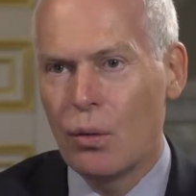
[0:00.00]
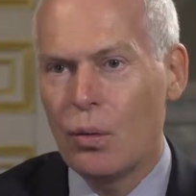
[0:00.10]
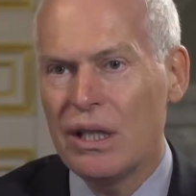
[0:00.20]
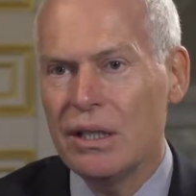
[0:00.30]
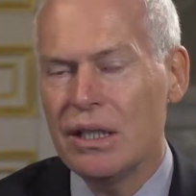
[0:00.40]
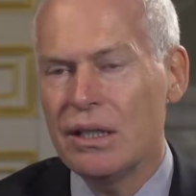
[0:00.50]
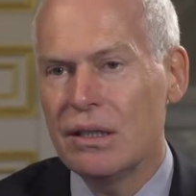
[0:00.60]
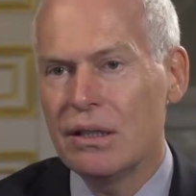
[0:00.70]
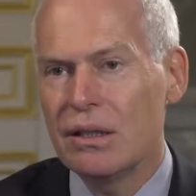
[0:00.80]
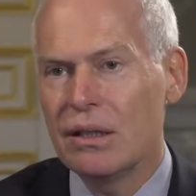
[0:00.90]
We
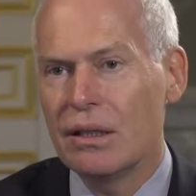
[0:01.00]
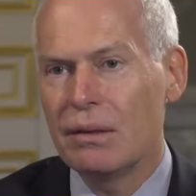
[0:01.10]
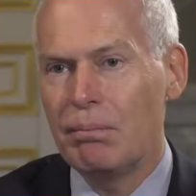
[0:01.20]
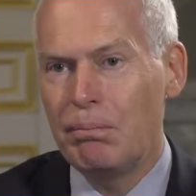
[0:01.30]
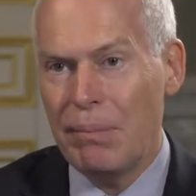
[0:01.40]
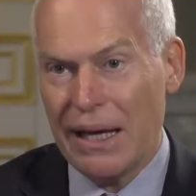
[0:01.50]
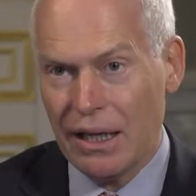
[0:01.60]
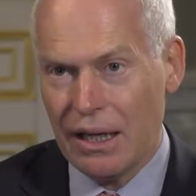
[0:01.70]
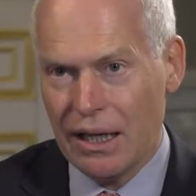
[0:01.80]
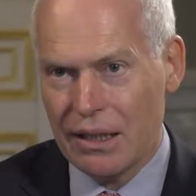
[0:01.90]
need
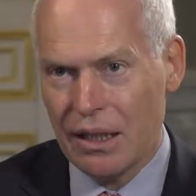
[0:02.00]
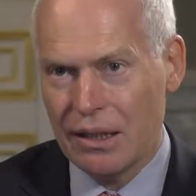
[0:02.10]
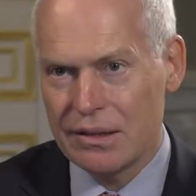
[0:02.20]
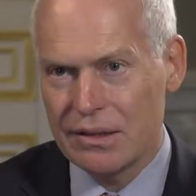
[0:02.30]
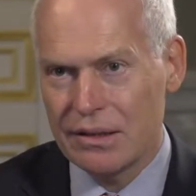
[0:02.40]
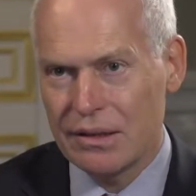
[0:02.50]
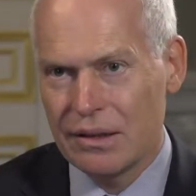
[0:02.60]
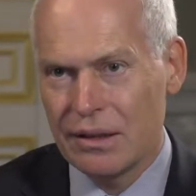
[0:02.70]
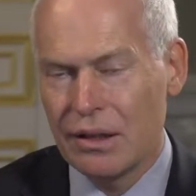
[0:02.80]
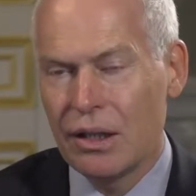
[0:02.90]
better guidelines.
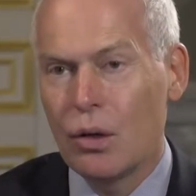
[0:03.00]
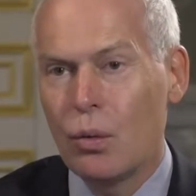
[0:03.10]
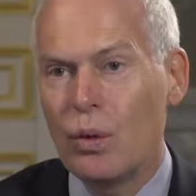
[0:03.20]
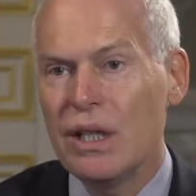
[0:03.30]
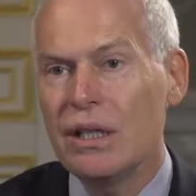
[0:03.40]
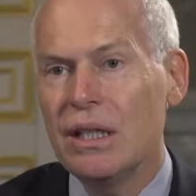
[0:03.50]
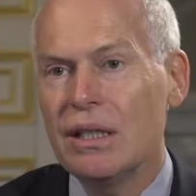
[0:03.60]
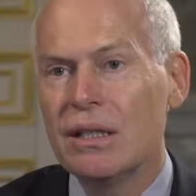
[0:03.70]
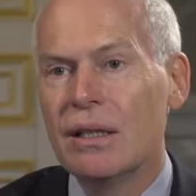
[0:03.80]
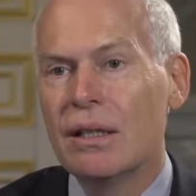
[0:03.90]
We
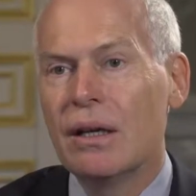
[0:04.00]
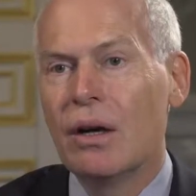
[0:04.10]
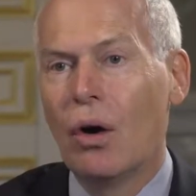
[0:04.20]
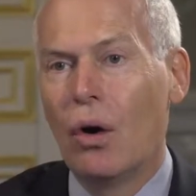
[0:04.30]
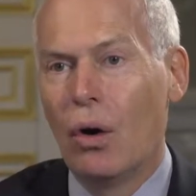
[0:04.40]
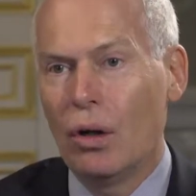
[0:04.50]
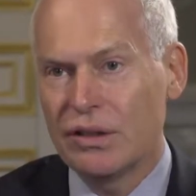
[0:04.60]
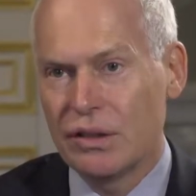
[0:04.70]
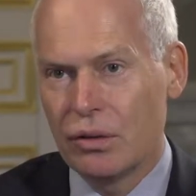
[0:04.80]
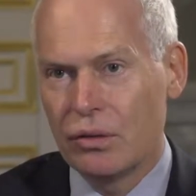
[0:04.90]
need
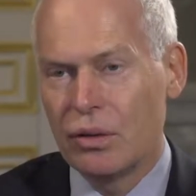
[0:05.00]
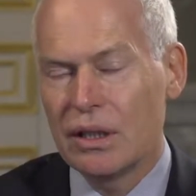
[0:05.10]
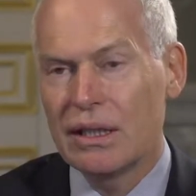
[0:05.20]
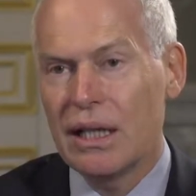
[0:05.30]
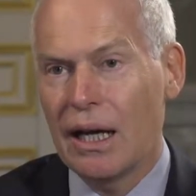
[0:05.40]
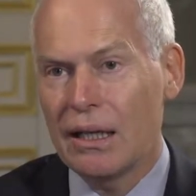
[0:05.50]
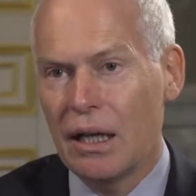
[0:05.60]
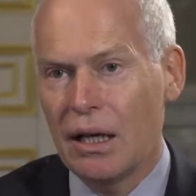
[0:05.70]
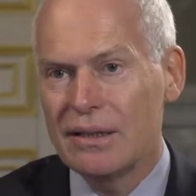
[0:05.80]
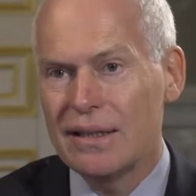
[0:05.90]
also
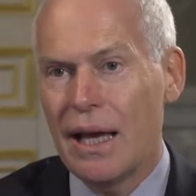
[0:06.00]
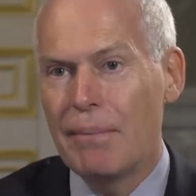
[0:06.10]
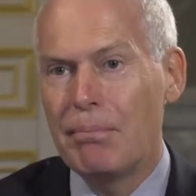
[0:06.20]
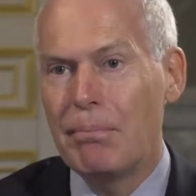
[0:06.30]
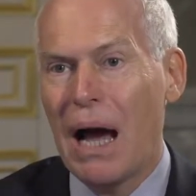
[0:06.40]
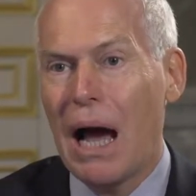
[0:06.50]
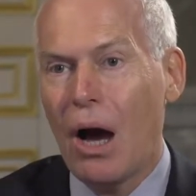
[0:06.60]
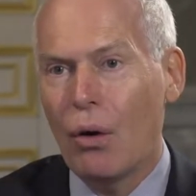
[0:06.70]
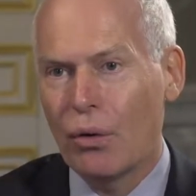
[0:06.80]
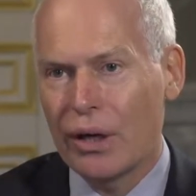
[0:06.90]
guidelines
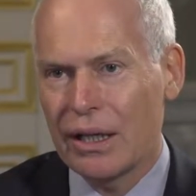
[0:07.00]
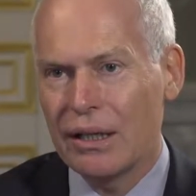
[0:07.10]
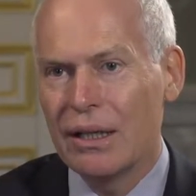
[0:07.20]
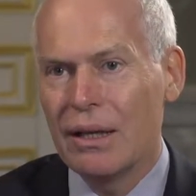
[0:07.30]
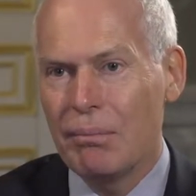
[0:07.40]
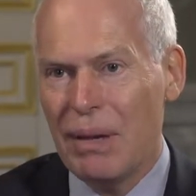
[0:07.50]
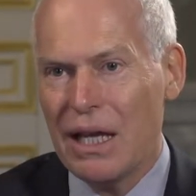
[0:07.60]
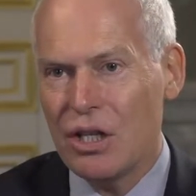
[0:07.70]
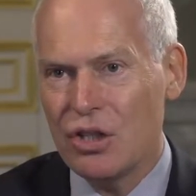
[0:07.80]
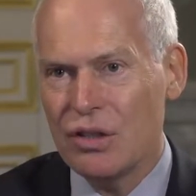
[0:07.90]
empowering
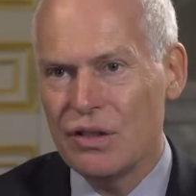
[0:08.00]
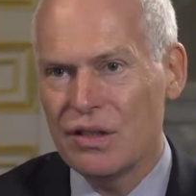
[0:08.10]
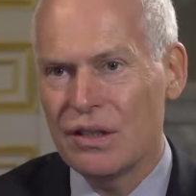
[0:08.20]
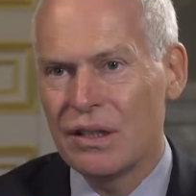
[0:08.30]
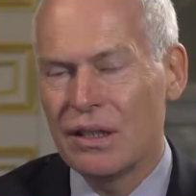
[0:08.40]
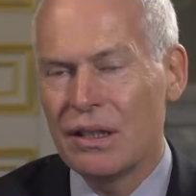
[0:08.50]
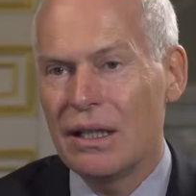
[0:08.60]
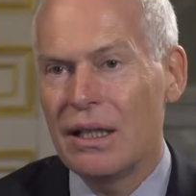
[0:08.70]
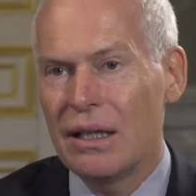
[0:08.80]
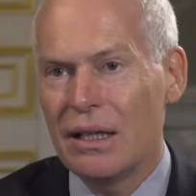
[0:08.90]
patients
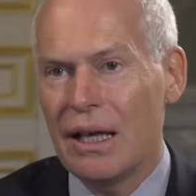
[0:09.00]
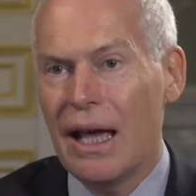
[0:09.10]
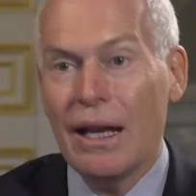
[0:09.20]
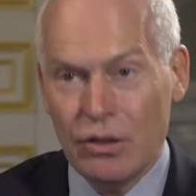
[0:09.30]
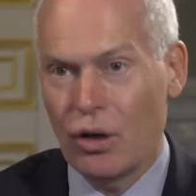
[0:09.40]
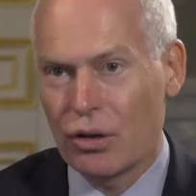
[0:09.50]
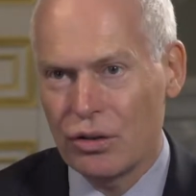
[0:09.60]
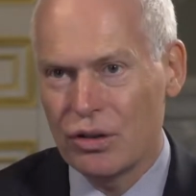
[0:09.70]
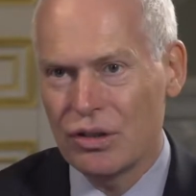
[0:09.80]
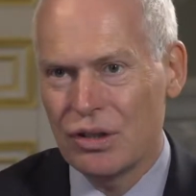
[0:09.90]
and
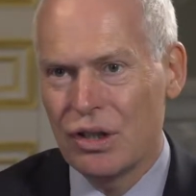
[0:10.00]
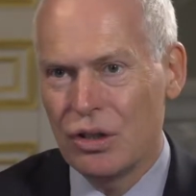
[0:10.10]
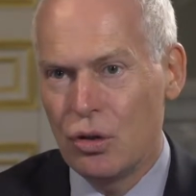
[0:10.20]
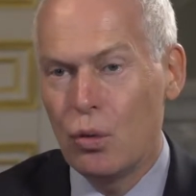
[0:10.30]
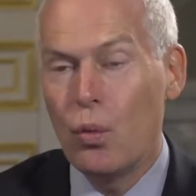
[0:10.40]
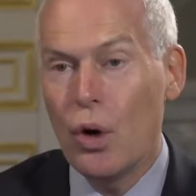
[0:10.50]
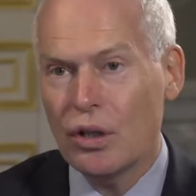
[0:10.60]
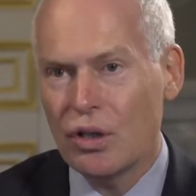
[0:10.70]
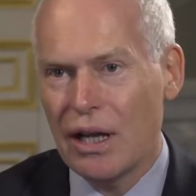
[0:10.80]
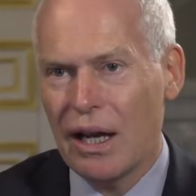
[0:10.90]
doctors to
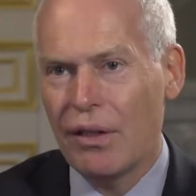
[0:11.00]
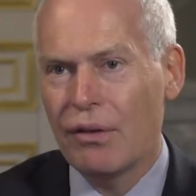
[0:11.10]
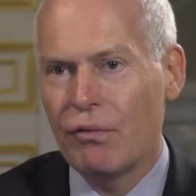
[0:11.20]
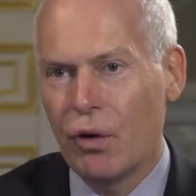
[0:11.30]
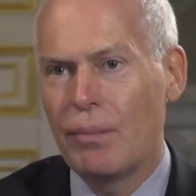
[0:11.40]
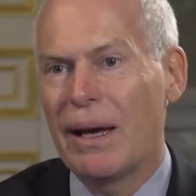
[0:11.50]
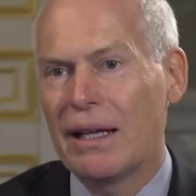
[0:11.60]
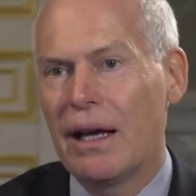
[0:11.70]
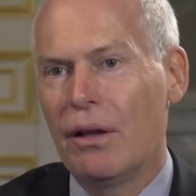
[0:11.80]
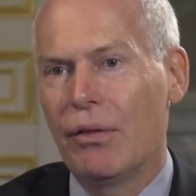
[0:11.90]
work together for a
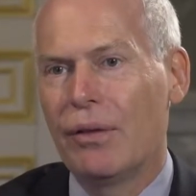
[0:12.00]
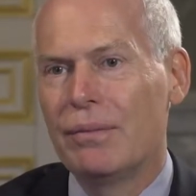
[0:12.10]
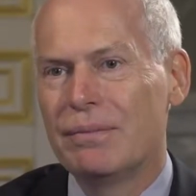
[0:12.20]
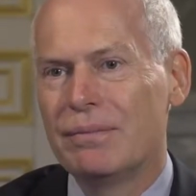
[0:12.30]
better health.